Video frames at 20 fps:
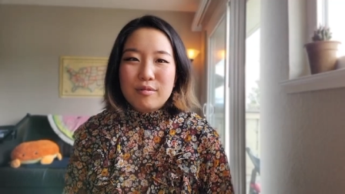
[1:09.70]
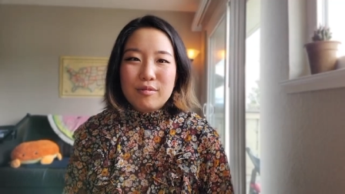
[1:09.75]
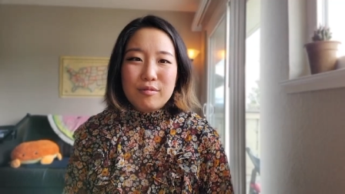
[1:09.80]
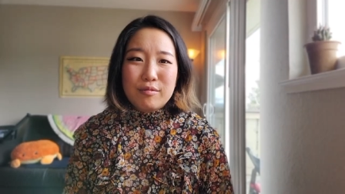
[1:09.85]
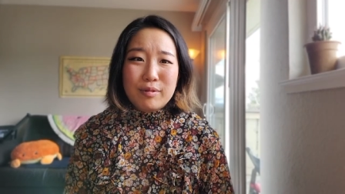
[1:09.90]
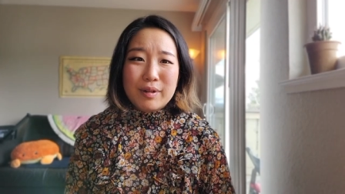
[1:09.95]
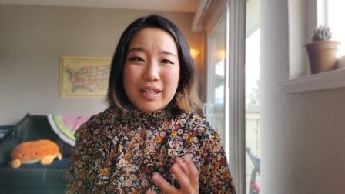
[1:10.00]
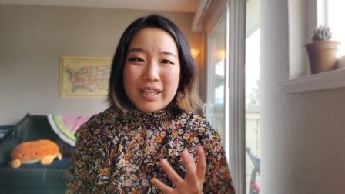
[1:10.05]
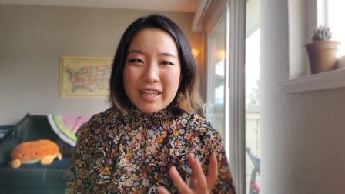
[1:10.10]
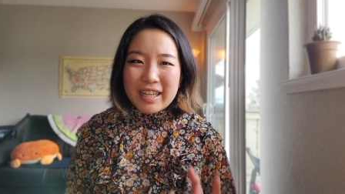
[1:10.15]

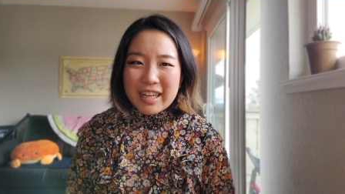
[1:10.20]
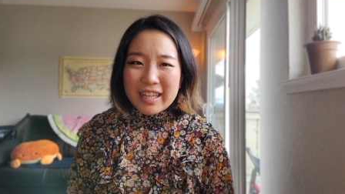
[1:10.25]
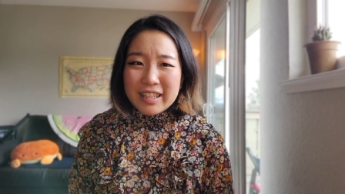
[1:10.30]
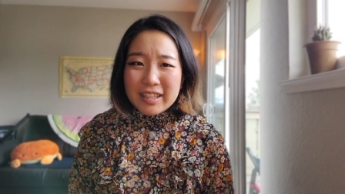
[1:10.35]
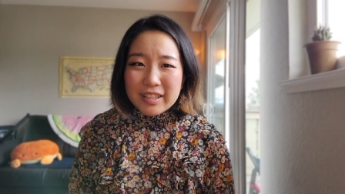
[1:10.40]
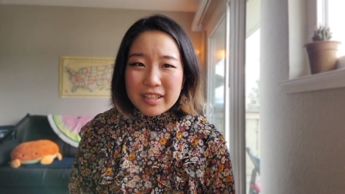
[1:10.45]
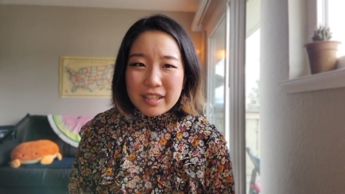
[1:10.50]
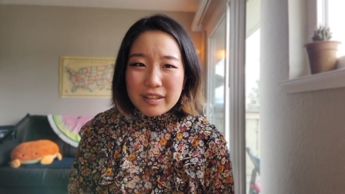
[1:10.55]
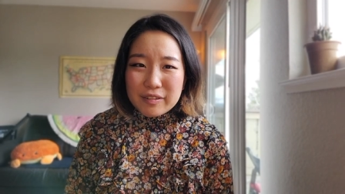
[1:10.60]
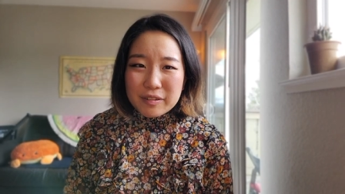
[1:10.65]
What I
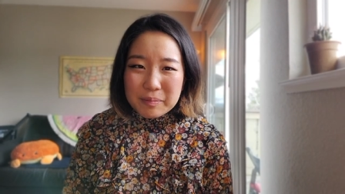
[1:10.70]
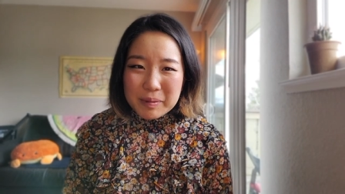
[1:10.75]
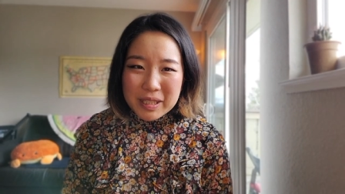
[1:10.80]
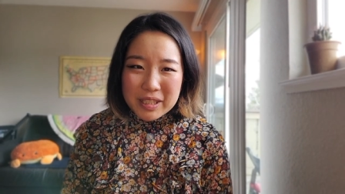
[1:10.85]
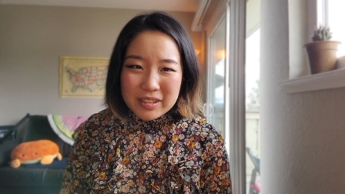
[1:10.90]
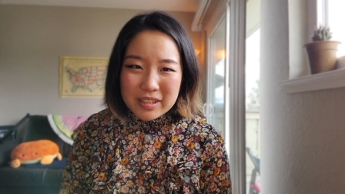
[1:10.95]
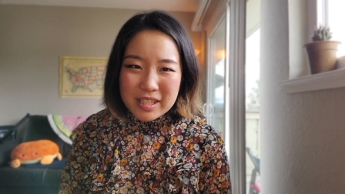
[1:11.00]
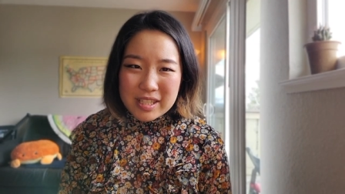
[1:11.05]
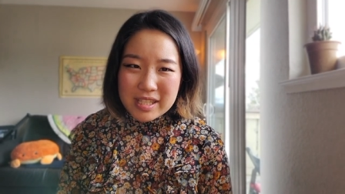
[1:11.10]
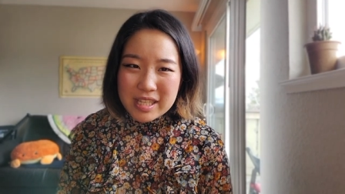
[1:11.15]
love
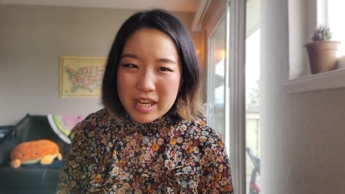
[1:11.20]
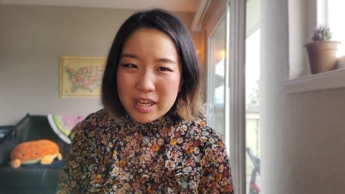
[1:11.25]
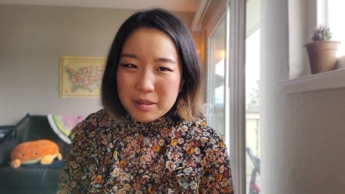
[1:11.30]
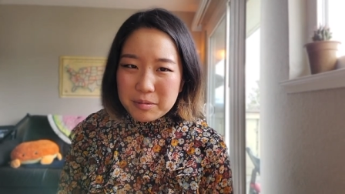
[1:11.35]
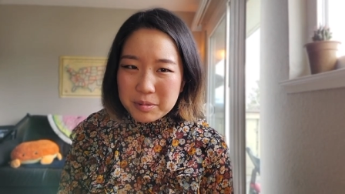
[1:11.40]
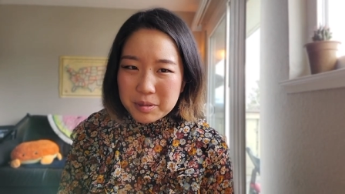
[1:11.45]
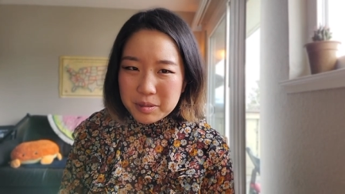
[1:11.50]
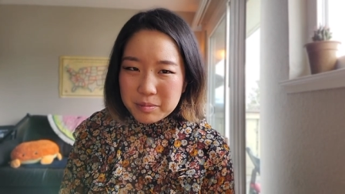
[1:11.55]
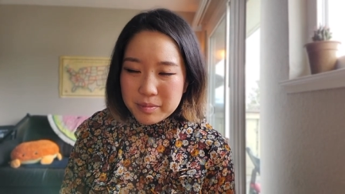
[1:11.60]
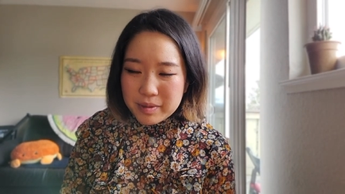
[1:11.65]
about this
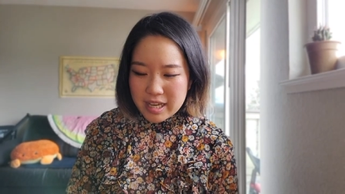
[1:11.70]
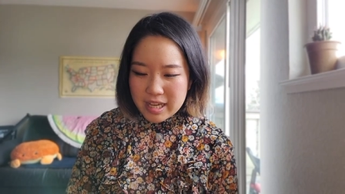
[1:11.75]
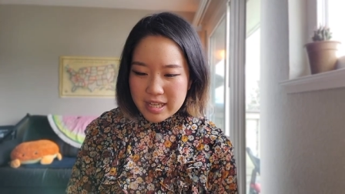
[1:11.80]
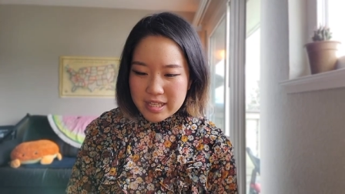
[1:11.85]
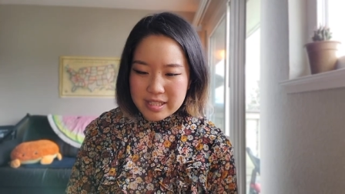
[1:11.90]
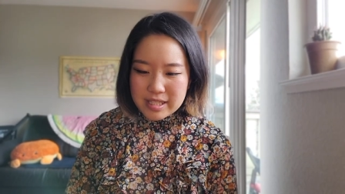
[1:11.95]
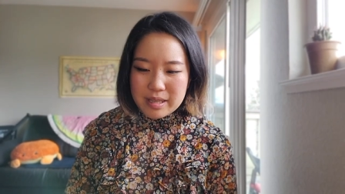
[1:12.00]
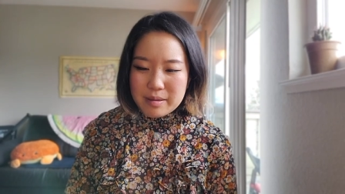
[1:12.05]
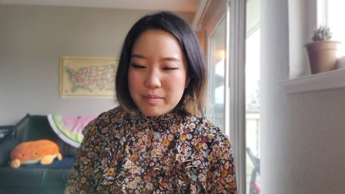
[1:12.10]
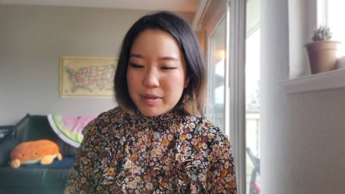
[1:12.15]
album,
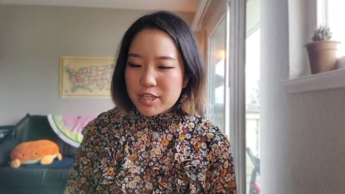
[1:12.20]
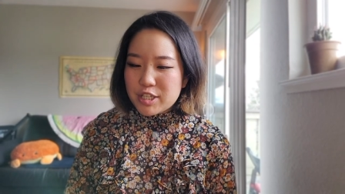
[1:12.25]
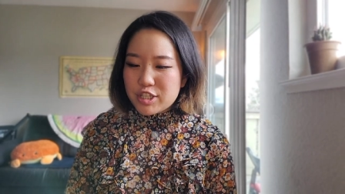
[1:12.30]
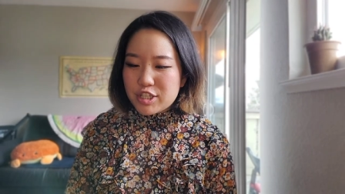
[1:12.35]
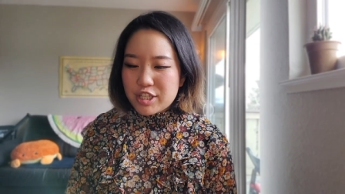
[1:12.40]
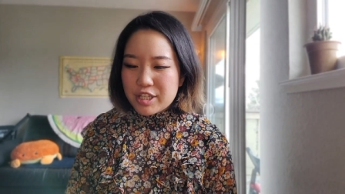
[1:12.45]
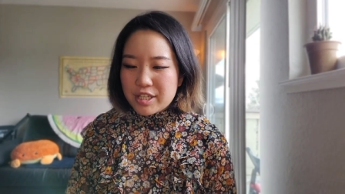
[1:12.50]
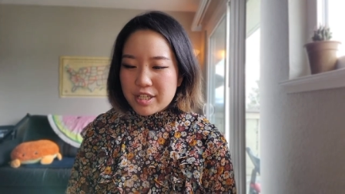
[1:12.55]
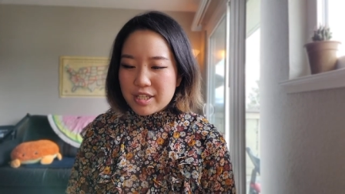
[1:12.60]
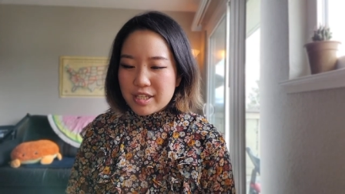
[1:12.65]
as I
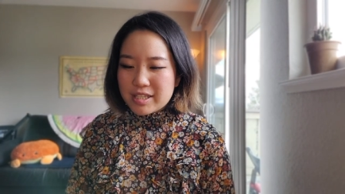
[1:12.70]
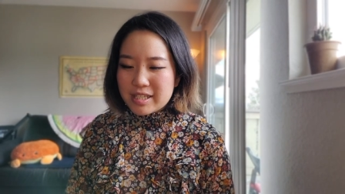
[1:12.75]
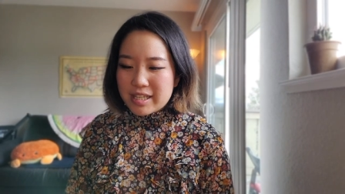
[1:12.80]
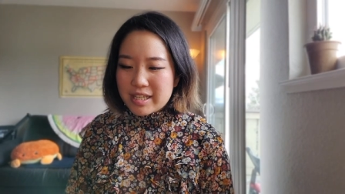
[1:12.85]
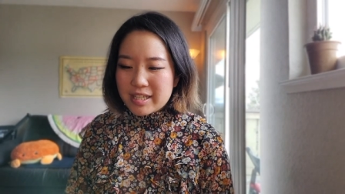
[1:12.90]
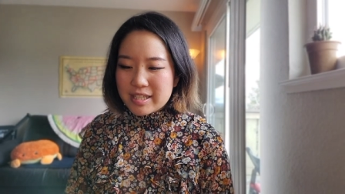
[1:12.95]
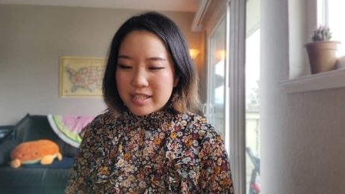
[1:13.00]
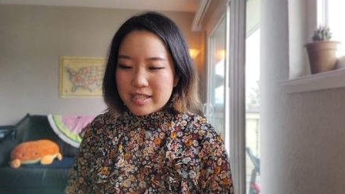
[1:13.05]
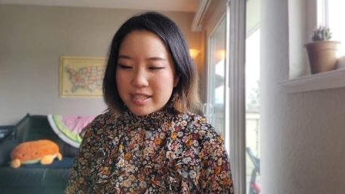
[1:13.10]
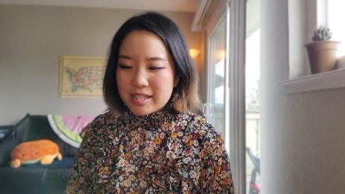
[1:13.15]
mentioned,
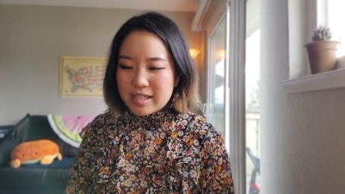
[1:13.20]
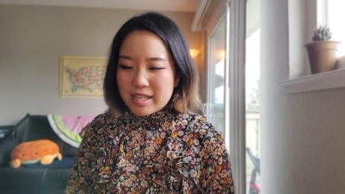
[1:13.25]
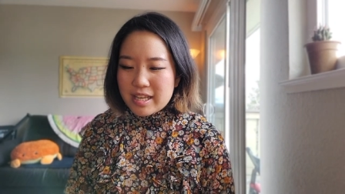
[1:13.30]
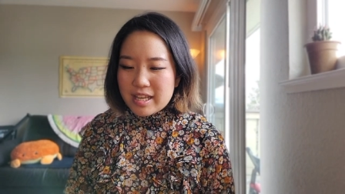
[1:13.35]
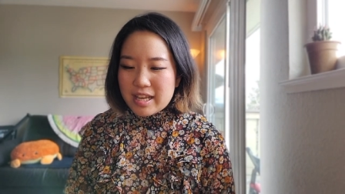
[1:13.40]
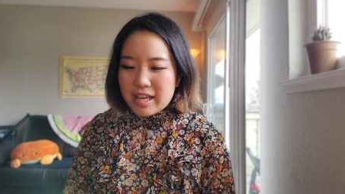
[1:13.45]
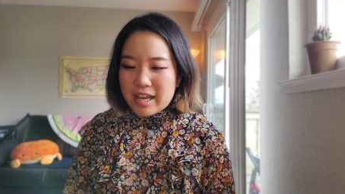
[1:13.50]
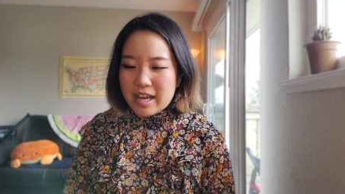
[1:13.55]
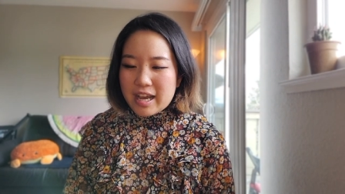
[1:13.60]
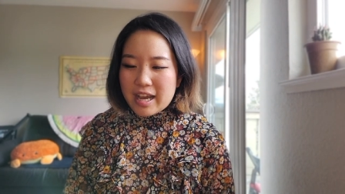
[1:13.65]
is
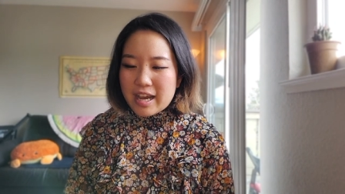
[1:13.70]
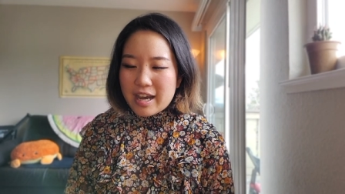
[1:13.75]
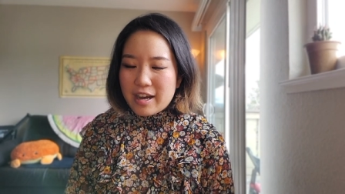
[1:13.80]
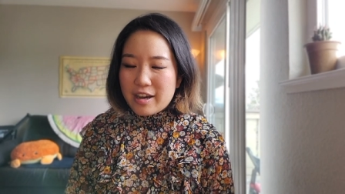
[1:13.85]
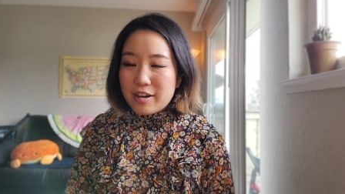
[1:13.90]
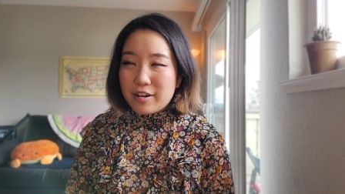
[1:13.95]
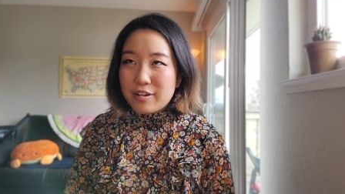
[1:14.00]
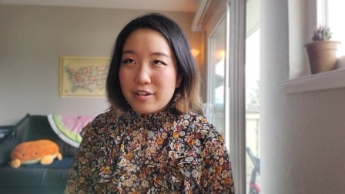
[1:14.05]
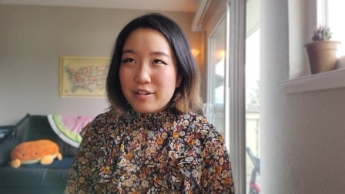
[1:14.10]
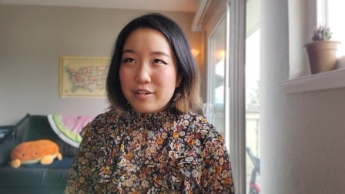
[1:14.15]

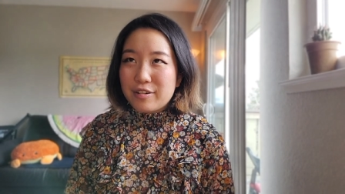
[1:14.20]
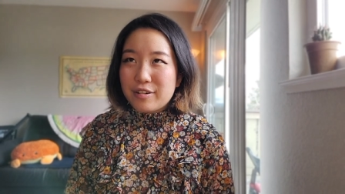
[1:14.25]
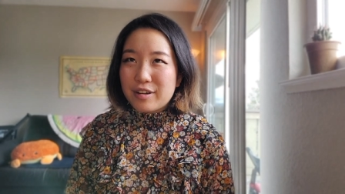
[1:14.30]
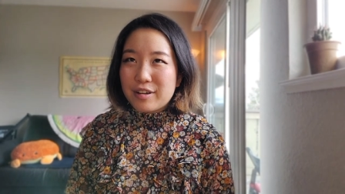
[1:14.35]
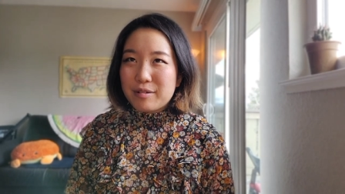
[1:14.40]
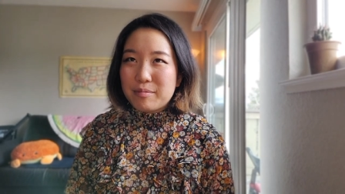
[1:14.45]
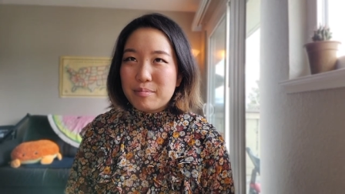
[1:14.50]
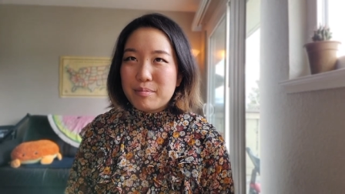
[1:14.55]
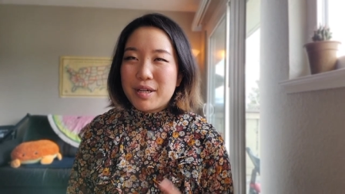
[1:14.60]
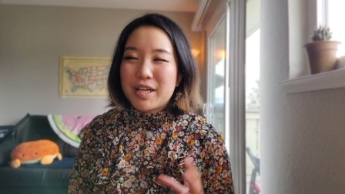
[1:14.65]
how
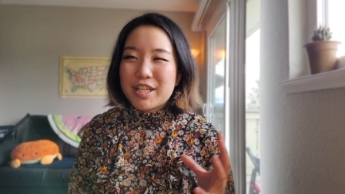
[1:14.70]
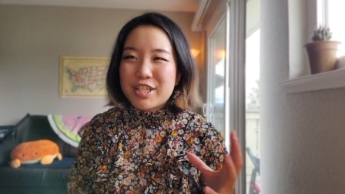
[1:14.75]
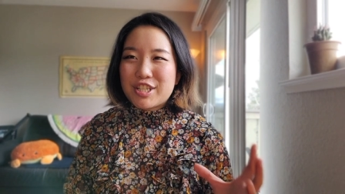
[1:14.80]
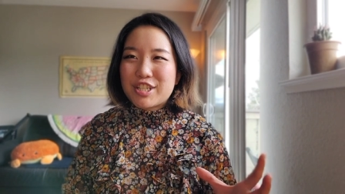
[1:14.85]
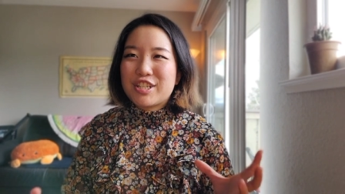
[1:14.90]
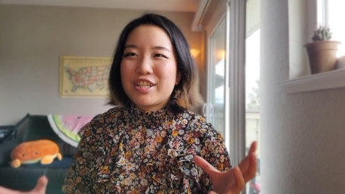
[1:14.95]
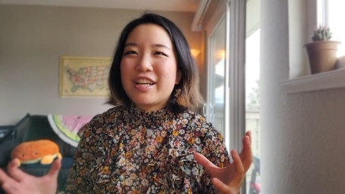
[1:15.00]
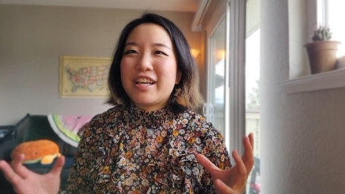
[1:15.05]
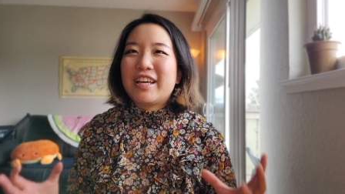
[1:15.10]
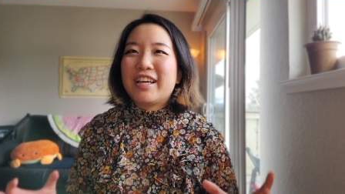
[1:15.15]
much
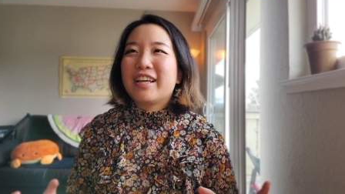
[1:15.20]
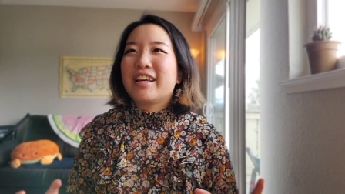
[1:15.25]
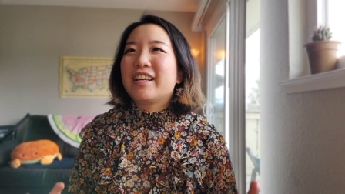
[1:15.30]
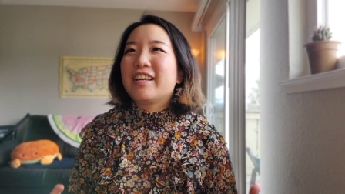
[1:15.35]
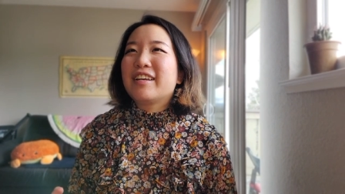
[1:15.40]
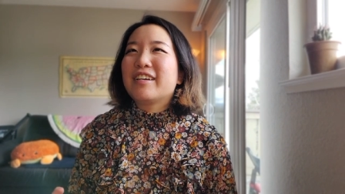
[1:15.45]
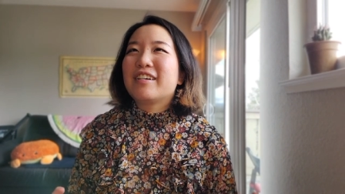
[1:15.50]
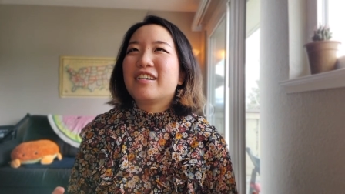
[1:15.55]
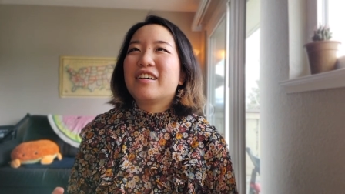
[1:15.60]
it